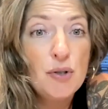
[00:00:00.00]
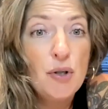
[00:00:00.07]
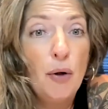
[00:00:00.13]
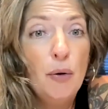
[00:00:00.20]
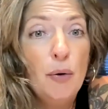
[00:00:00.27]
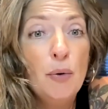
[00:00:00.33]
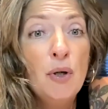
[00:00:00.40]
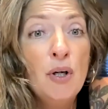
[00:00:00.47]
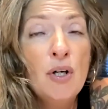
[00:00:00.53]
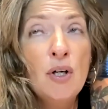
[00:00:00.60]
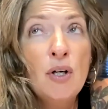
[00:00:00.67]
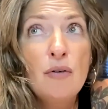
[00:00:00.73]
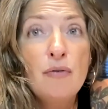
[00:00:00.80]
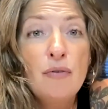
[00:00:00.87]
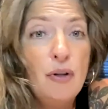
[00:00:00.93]
So,
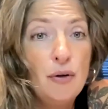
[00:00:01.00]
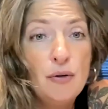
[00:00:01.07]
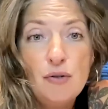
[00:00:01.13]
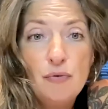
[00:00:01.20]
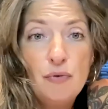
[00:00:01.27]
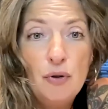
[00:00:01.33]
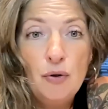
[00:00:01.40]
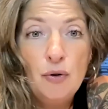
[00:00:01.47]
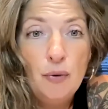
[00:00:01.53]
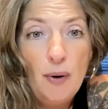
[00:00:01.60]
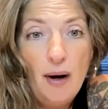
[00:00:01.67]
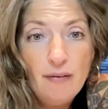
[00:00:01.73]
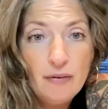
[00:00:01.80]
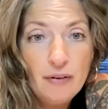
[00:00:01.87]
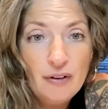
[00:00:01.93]
for those of you who
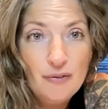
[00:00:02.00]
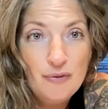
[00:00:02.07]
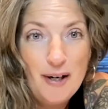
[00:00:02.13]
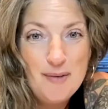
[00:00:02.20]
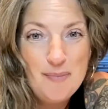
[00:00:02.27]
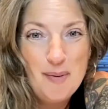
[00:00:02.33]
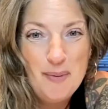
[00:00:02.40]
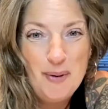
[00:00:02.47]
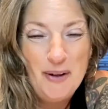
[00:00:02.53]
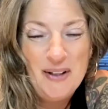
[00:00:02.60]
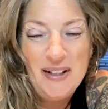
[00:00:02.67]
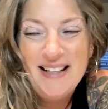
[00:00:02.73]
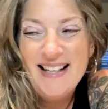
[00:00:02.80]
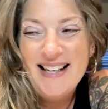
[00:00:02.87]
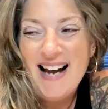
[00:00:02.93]
haven't read my
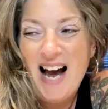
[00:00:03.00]
book,